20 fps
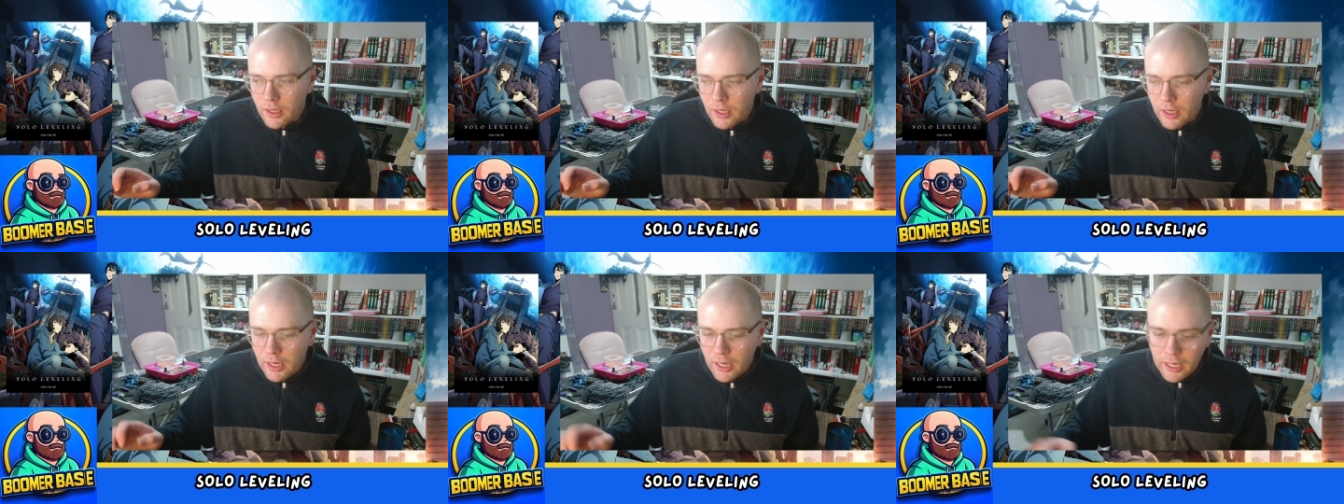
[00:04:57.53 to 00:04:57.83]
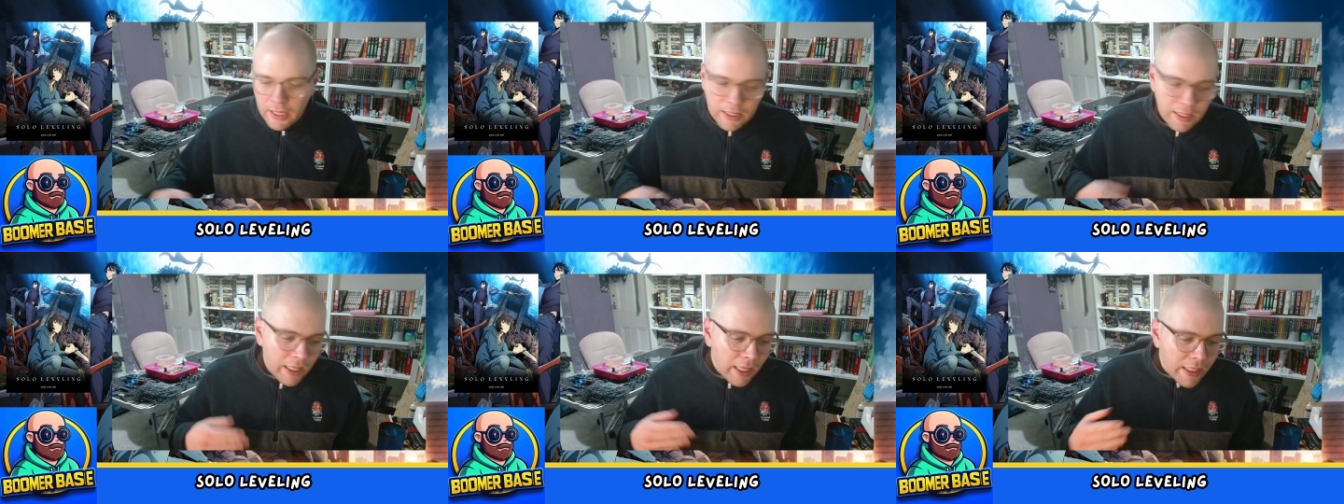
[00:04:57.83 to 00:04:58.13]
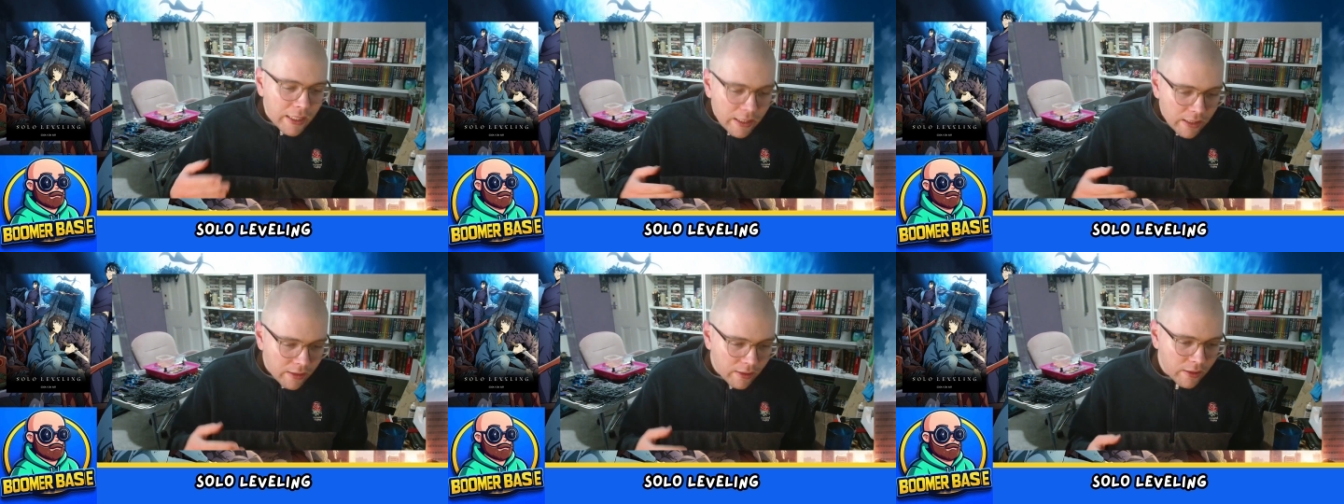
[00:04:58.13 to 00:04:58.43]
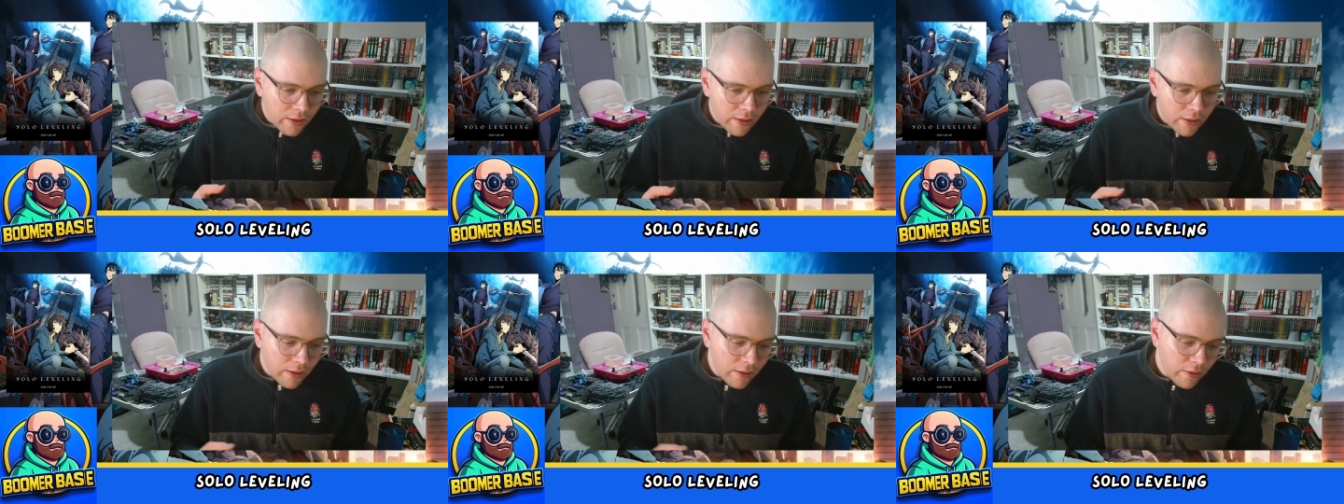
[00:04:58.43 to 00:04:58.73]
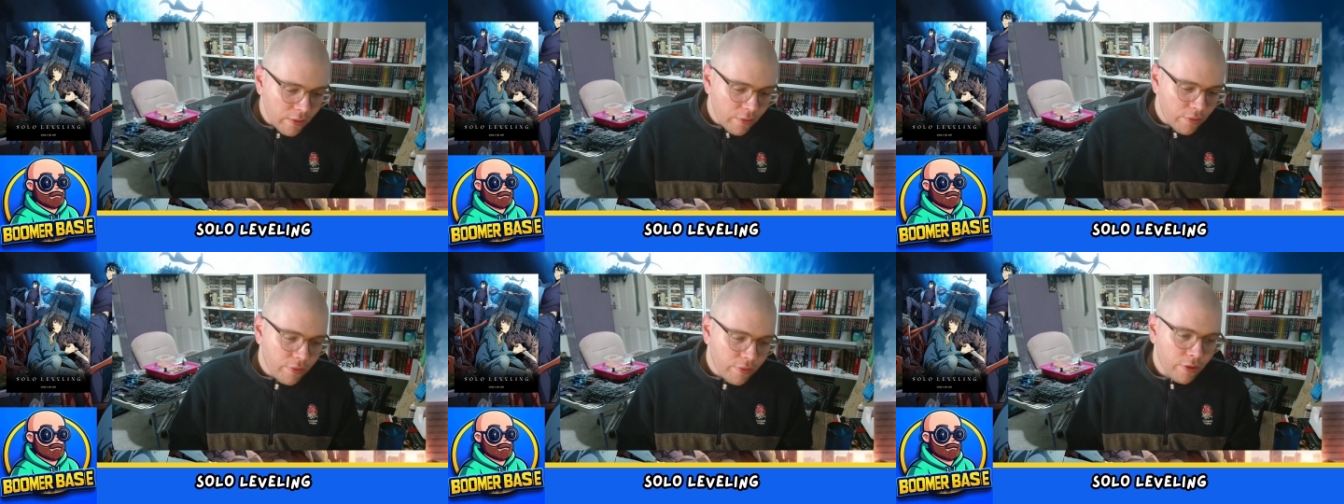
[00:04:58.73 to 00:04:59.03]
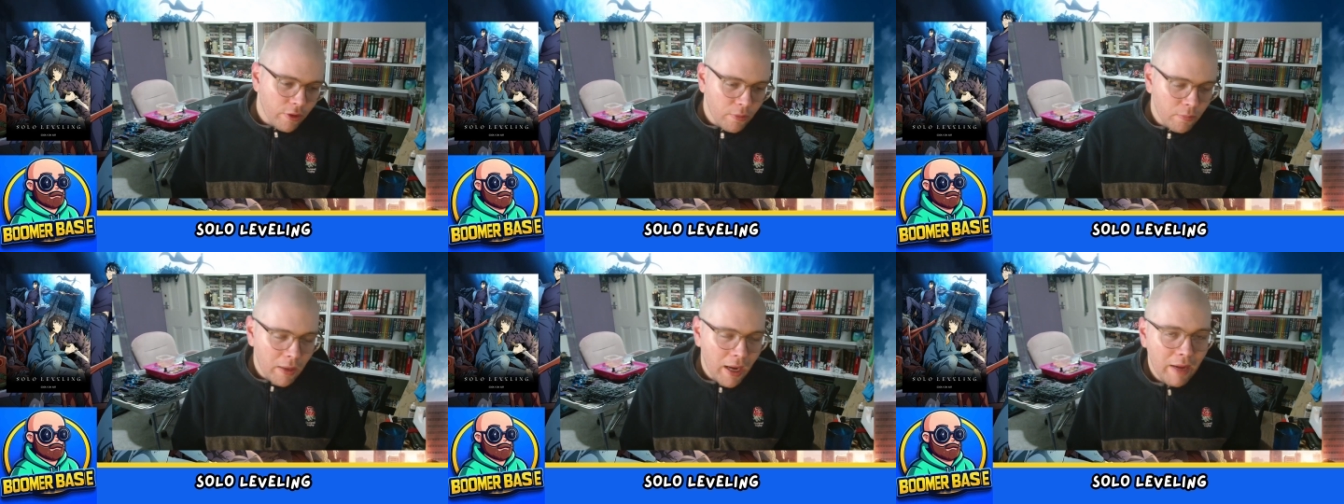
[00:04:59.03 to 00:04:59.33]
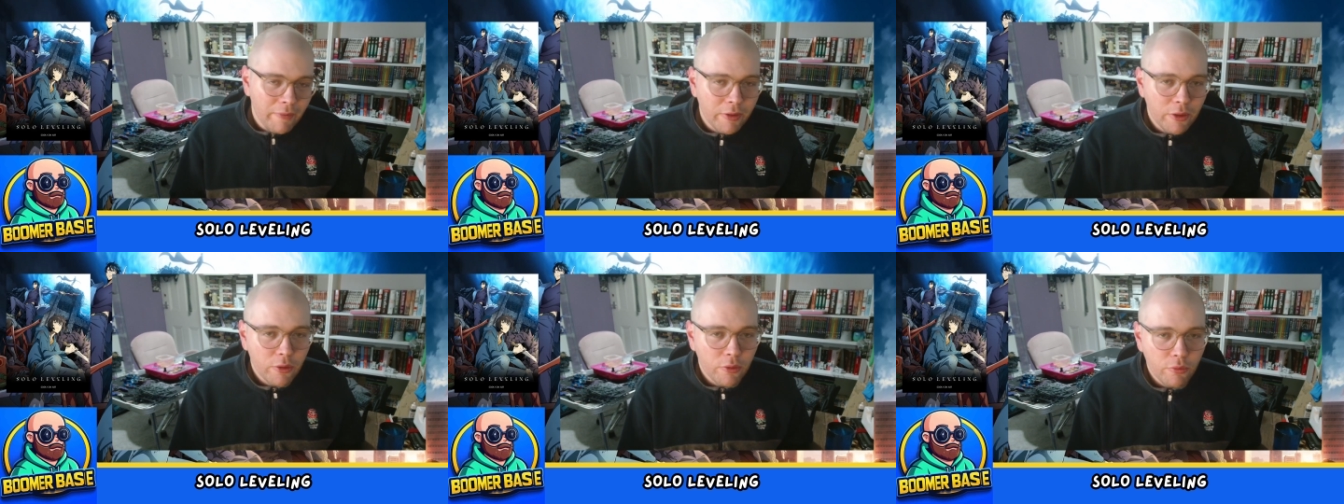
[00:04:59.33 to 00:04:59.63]
I like that from
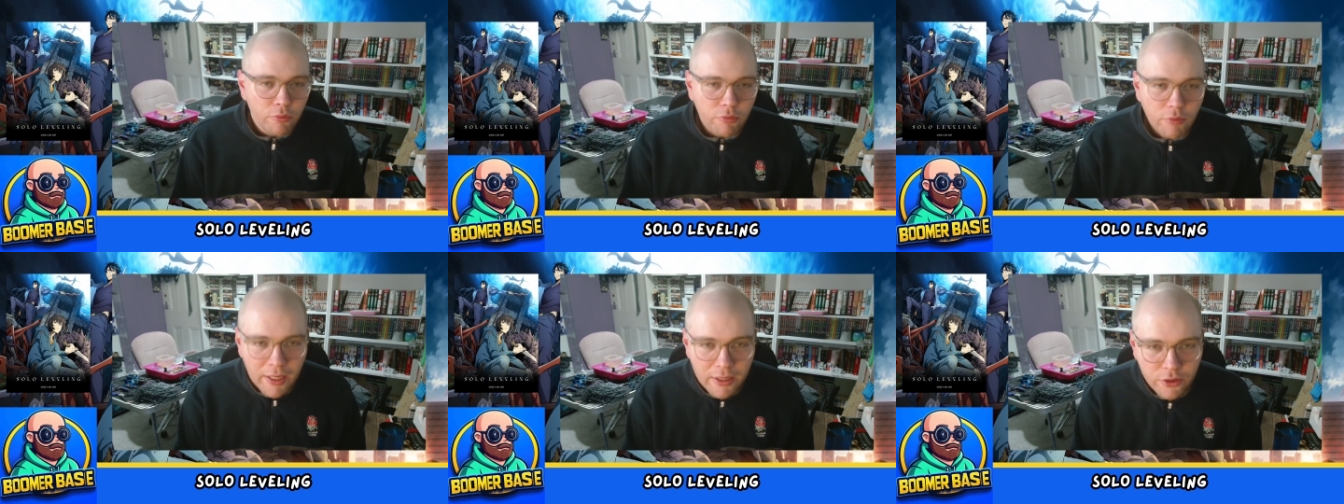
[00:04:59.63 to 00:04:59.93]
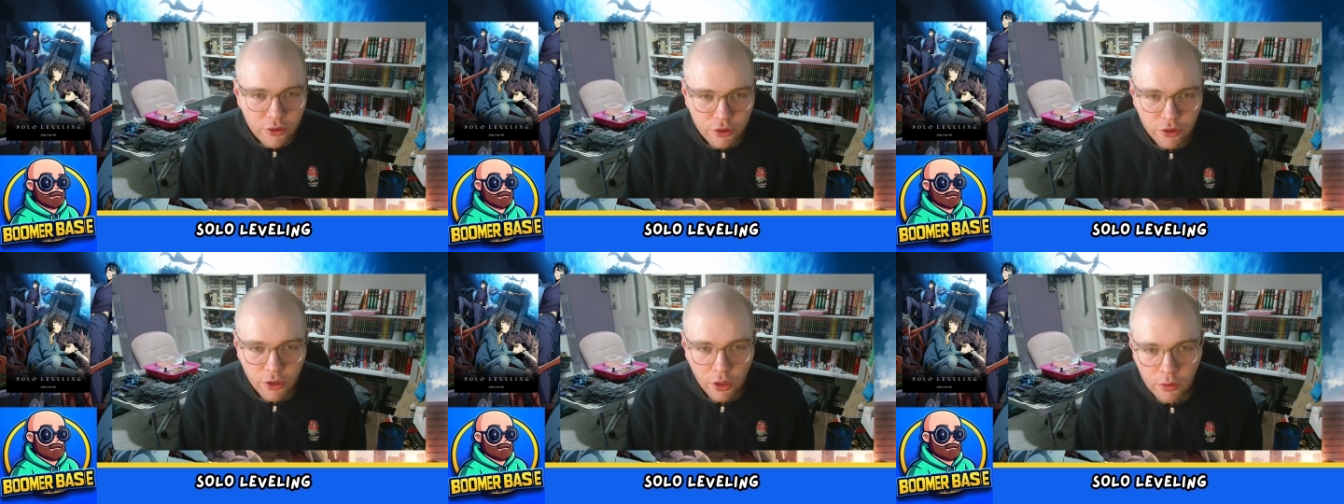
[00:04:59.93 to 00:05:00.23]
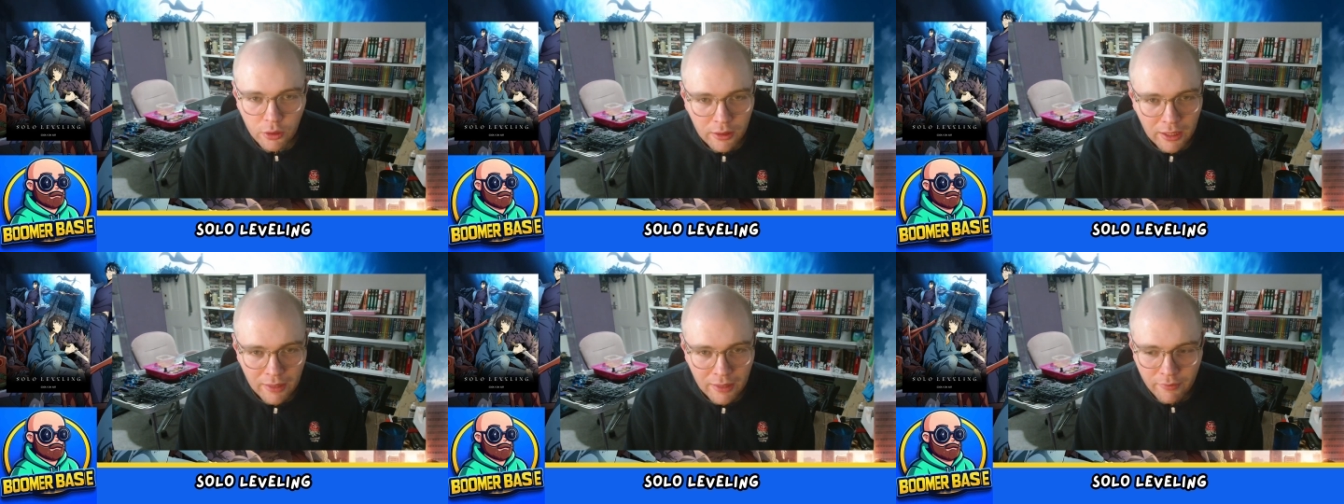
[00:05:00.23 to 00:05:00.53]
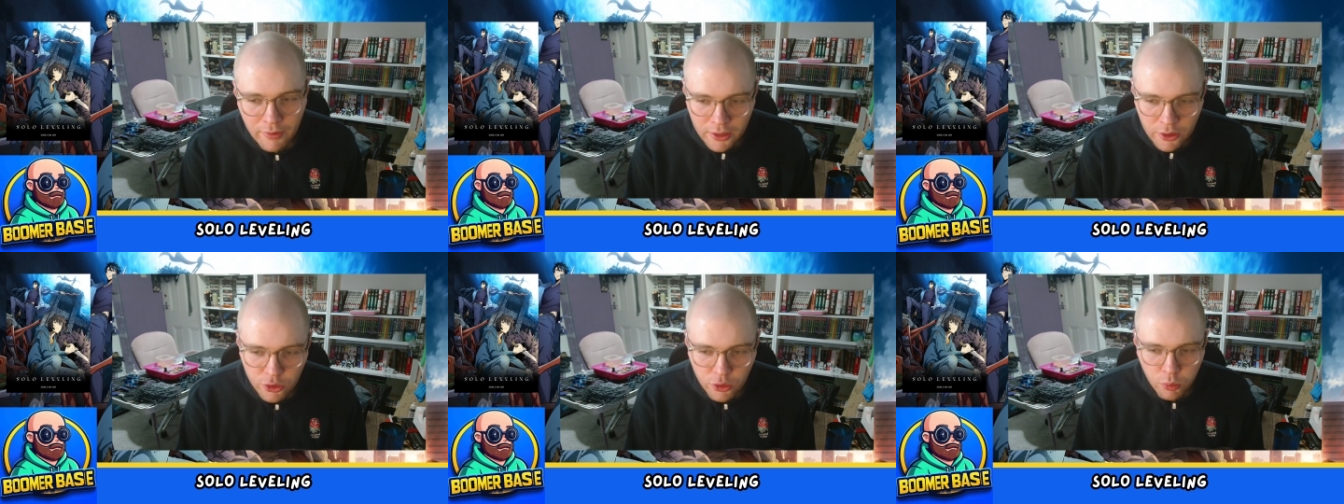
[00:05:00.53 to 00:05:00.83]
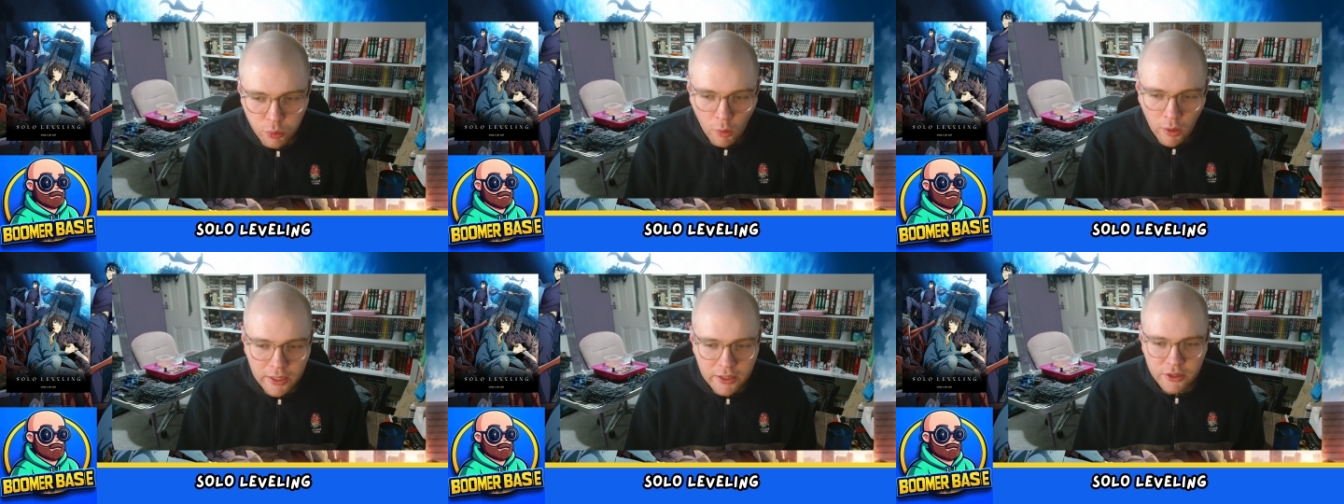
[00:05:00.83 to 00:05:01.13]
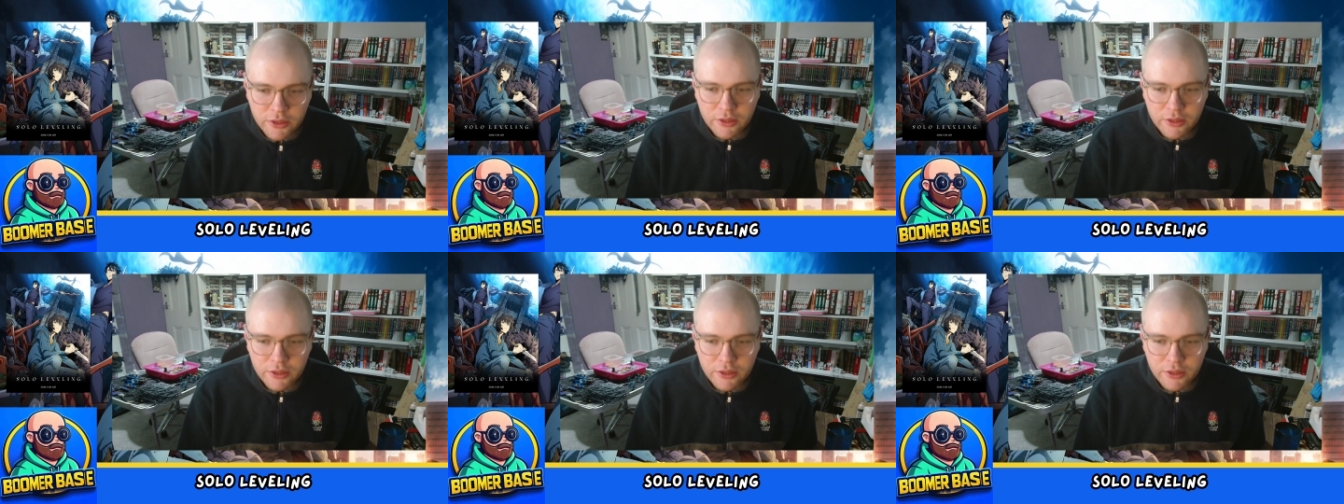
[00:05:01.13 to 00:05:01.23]
having read Solo Leveling twice